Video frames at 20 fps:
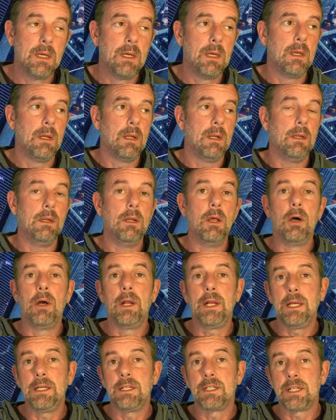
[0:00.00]

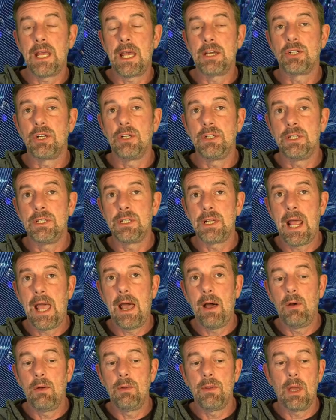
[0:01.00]
learning sessions
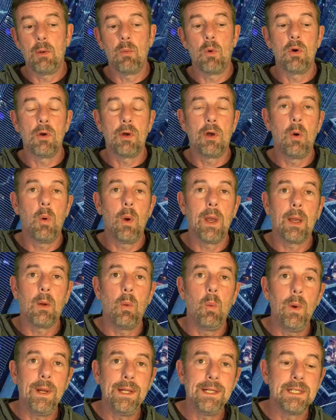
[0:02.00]
now. They want quick
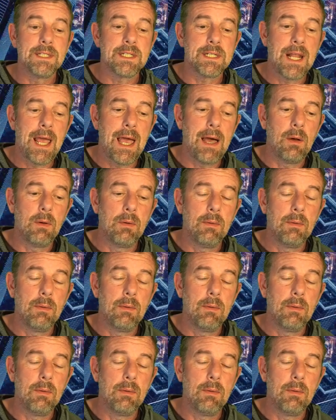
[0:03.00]
wins now.